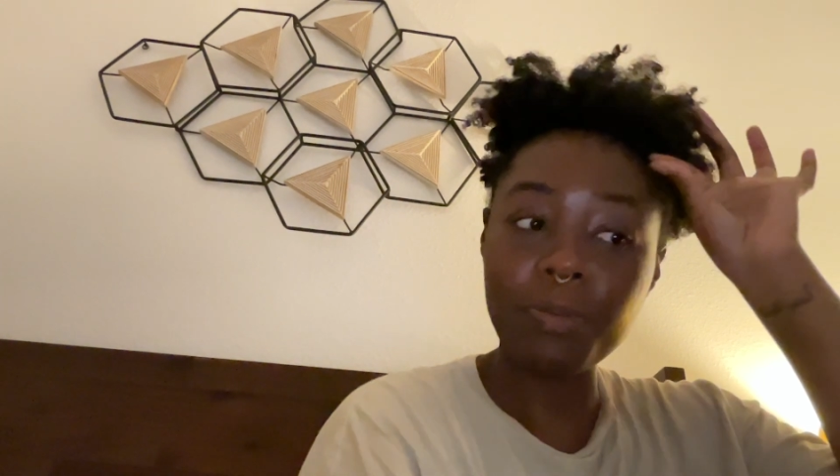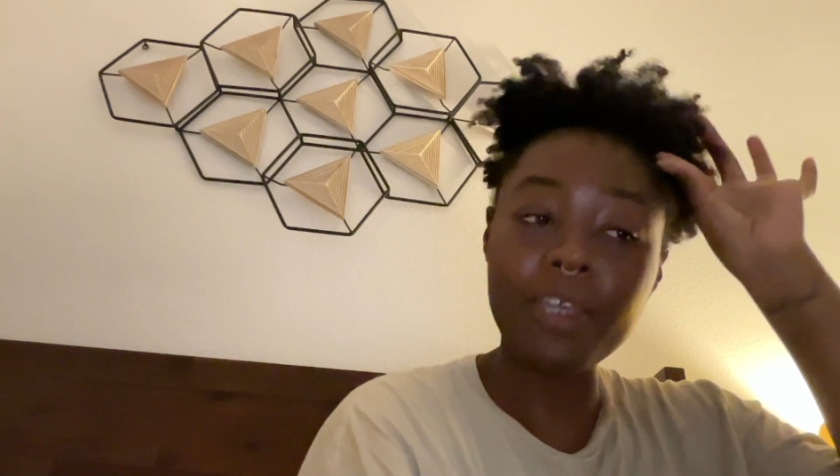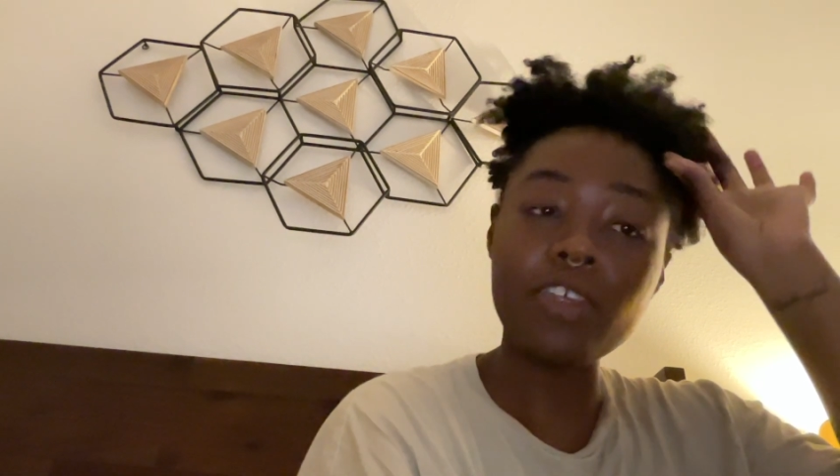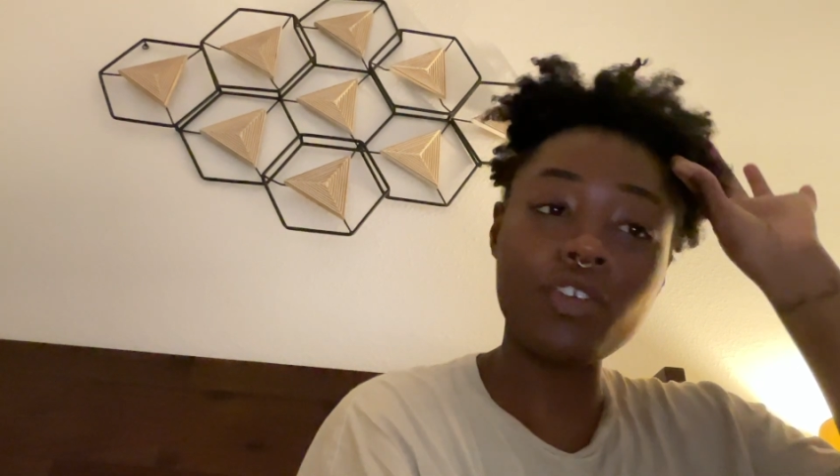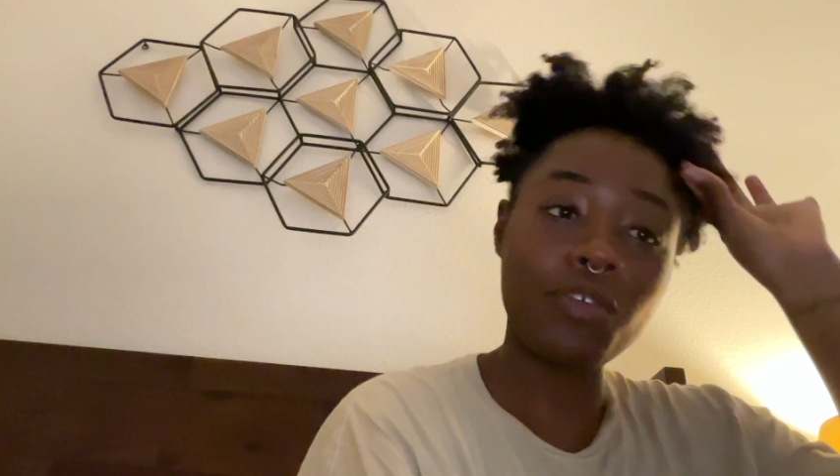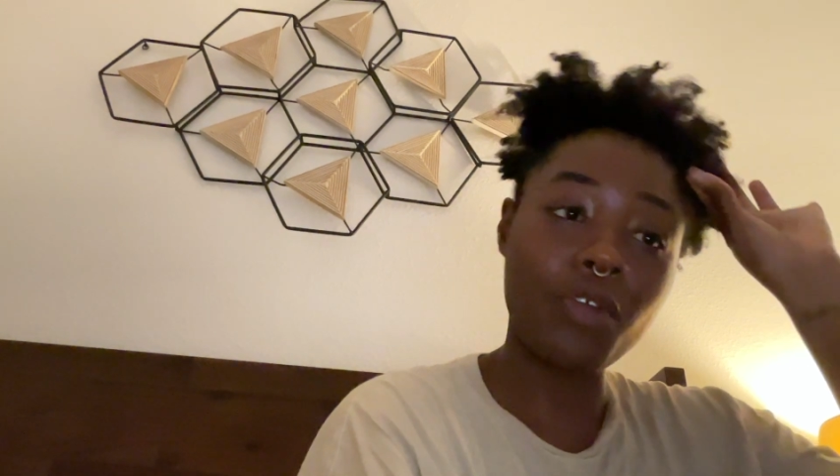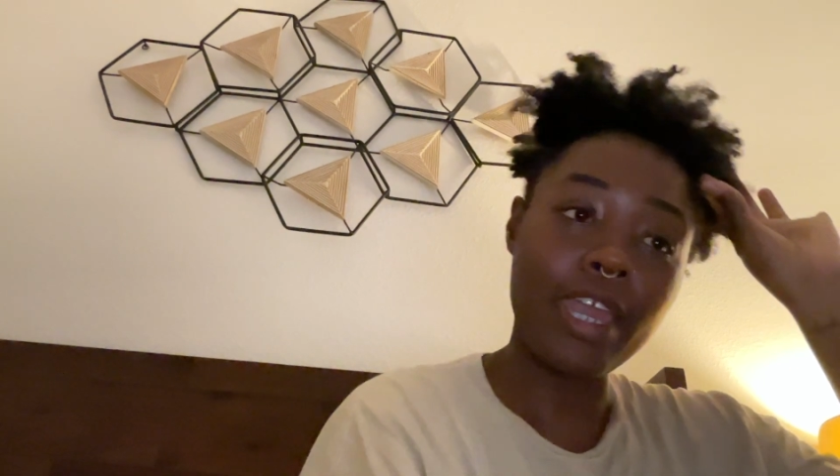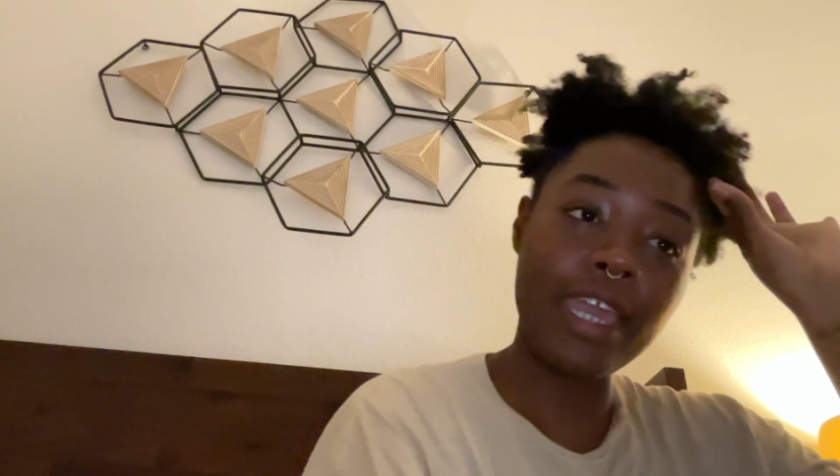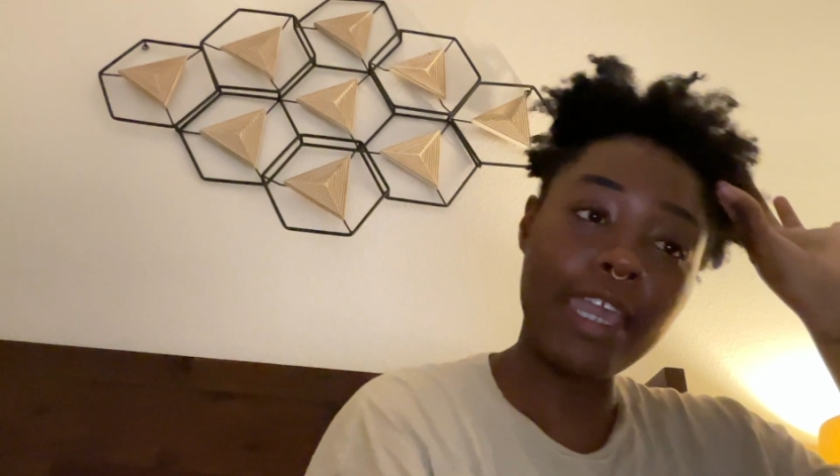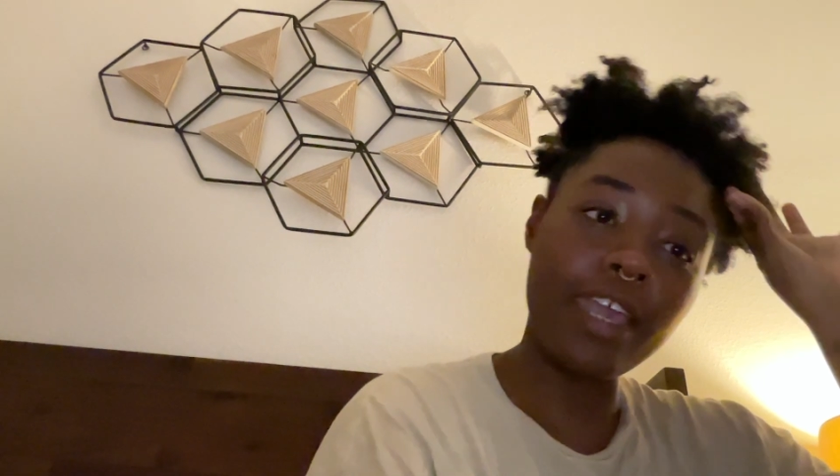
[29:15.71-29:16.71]
by their
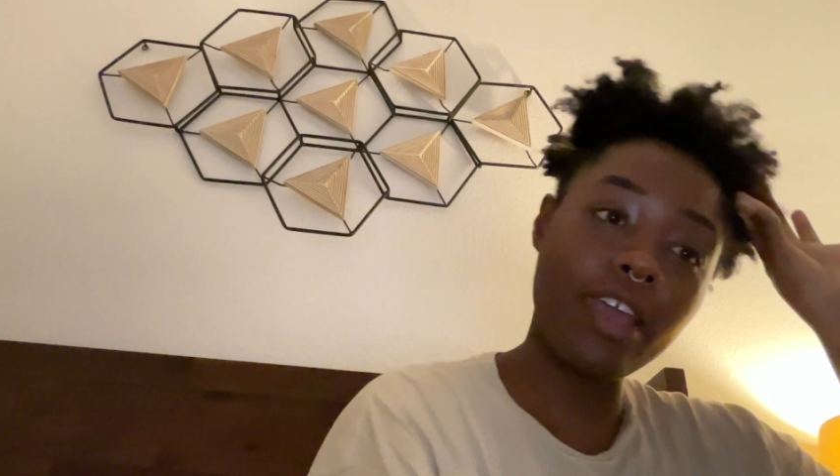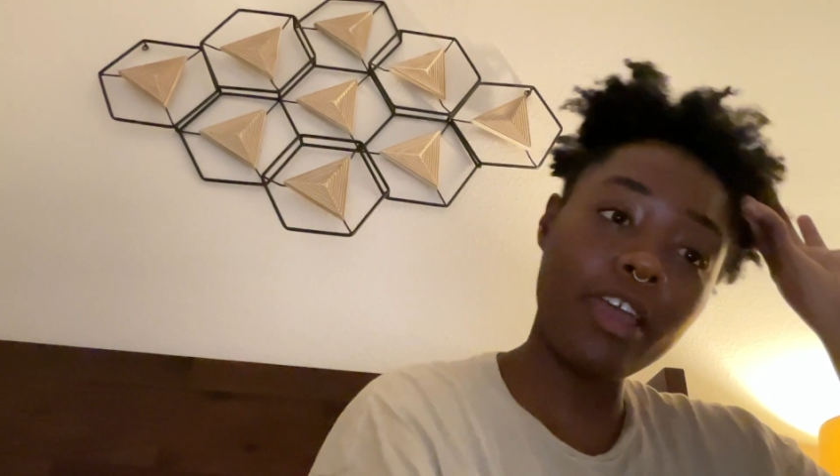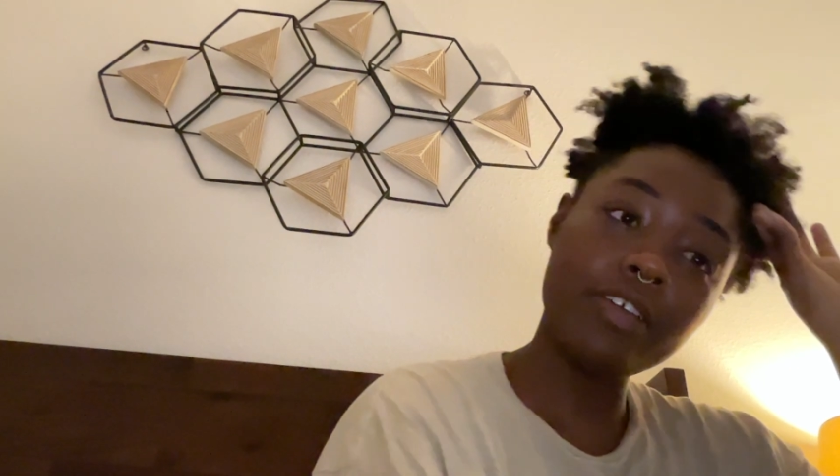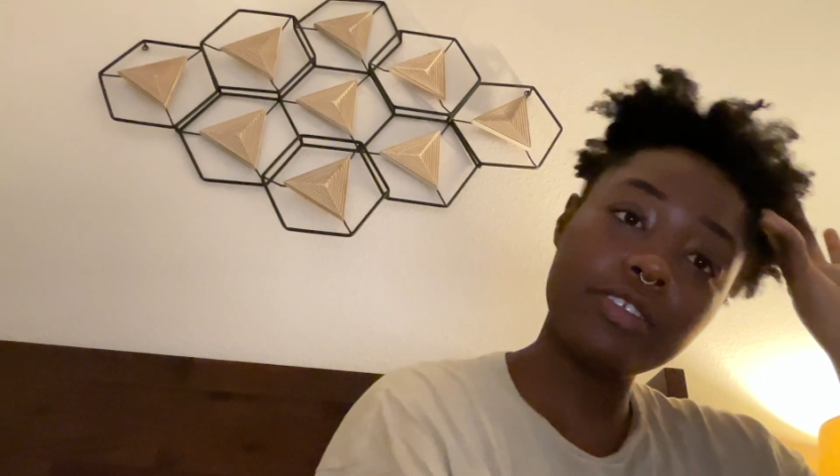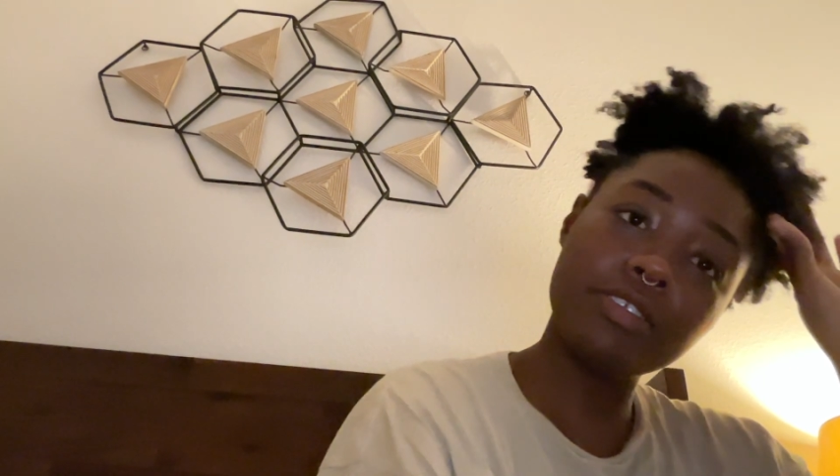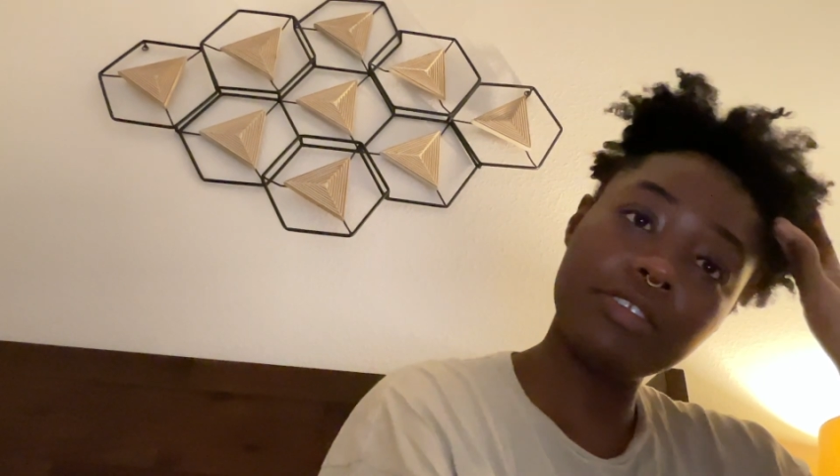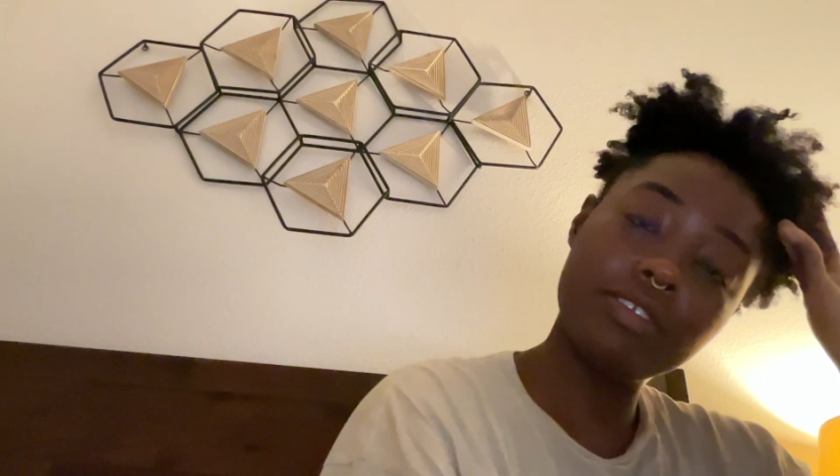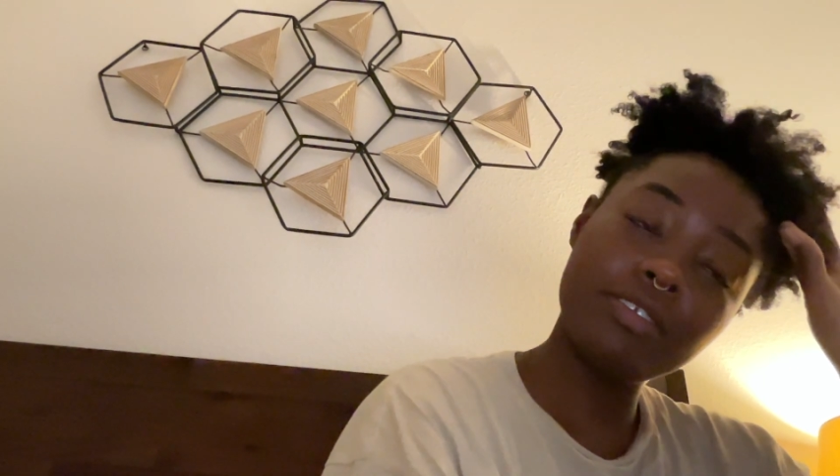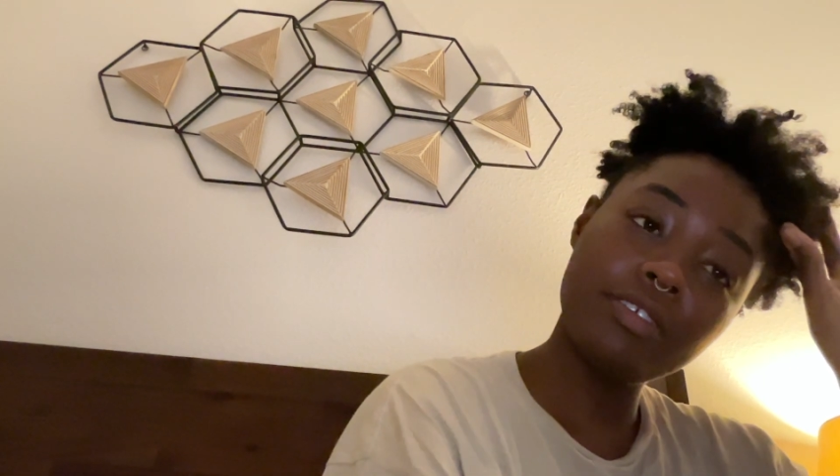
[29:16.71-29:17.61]
gray hairs.